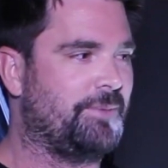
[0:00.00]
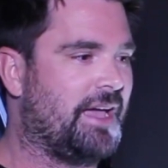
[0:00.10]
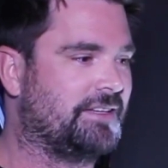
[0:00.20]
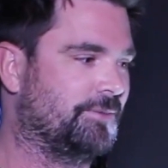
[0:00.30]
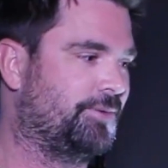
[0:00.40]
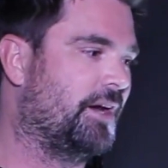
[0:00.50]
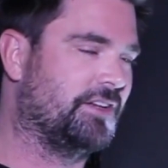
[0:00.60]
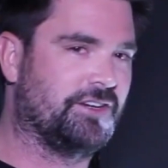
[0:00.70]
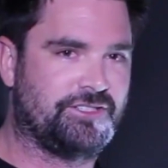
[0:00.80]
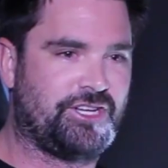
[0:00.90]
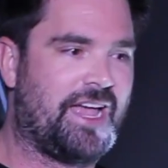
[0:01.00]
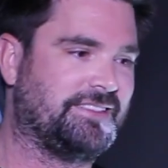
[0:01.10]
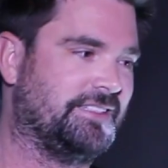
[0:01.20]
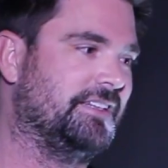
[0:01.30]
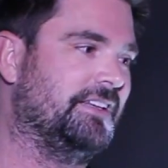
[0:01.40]
back to Predator
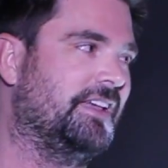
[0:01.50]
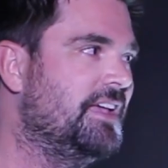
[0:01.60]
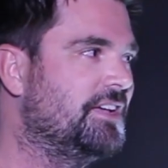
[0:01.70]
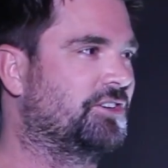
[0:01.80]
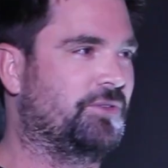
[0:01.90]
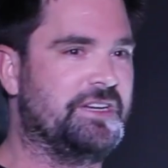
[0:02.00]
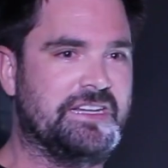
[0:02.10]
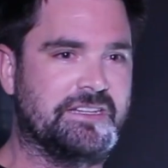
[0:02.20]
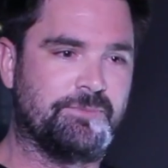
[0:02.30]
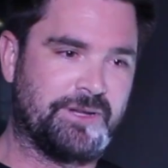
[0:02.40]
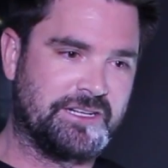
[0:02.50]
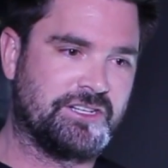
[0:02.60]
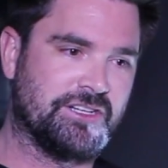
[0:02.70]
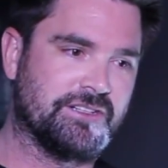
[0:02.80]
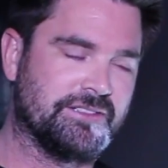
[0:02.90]
chassis, green, big
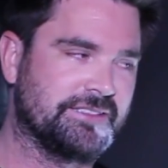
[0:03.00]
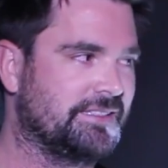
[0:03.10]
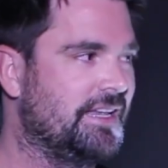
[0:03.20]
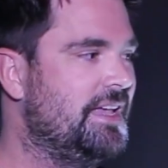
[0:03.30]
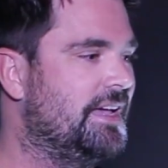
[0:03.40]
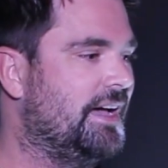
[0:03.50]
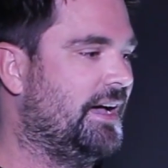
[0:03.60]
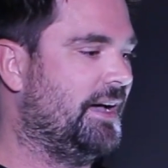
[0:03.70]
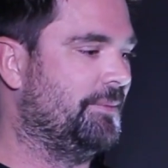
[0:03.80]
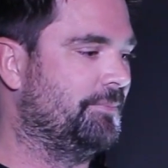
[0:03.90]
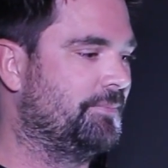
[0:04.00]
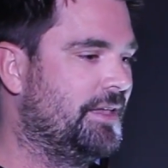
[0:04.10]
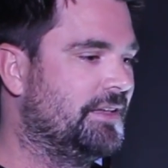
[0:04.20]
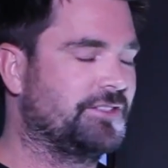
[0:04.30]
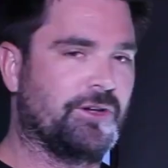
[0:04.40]
gills.
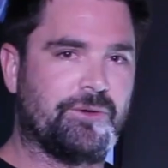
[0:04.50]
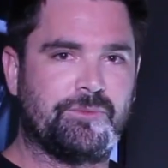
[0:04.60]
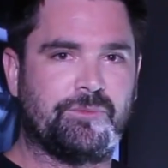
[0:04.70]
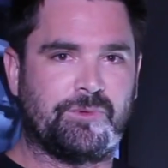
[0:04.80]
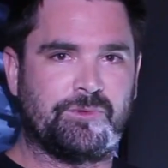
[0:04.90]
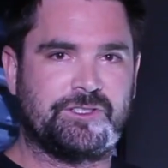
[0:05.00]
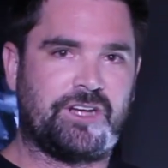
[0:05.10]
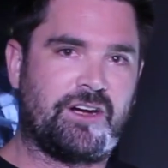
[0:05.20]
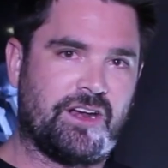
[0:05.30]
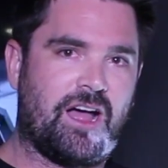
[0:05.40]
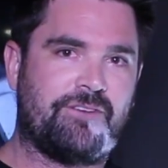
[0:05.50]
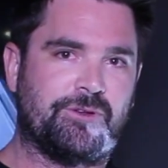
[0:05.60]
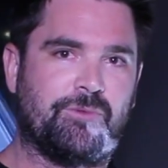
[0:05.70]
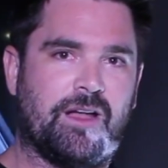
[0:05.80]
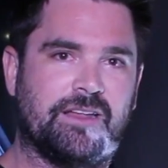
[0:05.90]
So we started off,
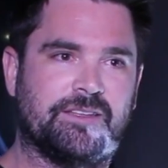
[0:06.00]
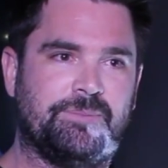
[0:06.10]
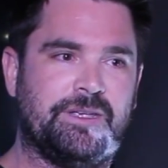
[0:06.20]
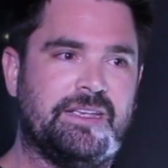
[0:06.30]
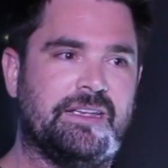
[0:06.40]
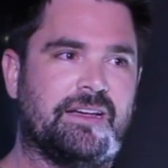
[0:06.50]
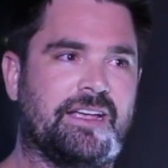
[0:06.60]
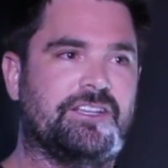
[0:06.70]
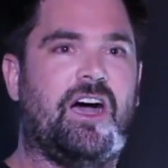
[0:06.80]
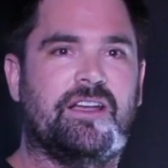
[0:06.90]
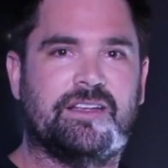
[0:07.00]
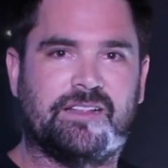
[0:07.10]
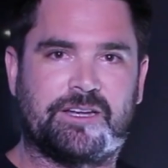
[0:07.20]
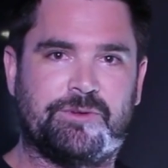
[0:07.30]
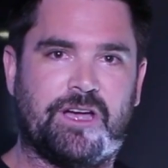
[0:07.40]
we wanted to be iconic
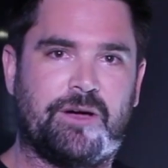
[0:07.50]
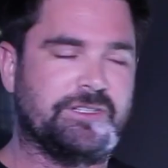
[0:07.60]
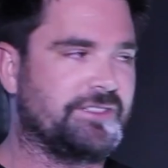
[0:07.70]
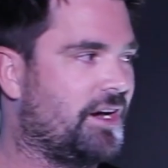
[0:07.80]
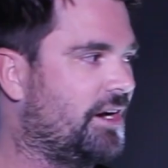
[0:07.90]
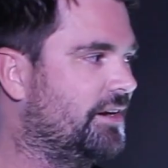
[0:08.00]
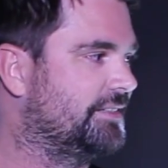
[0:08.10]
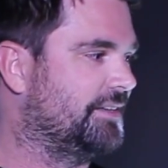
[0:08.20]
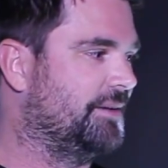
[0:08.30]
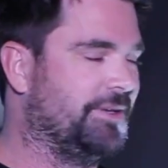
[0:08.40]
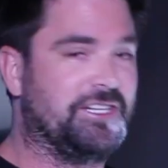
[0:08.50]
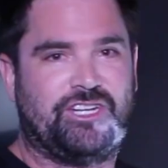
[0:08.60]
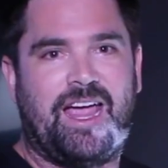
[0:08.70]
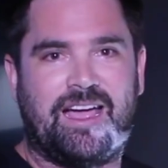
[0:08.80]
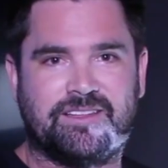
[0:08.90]
like we always are. It's a big
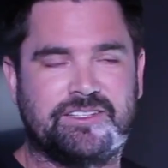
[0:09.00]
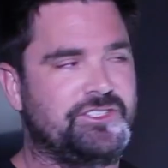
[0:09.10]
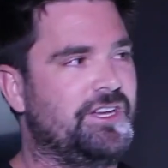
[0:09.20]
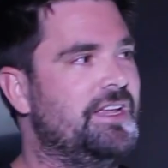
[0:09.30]
challenge.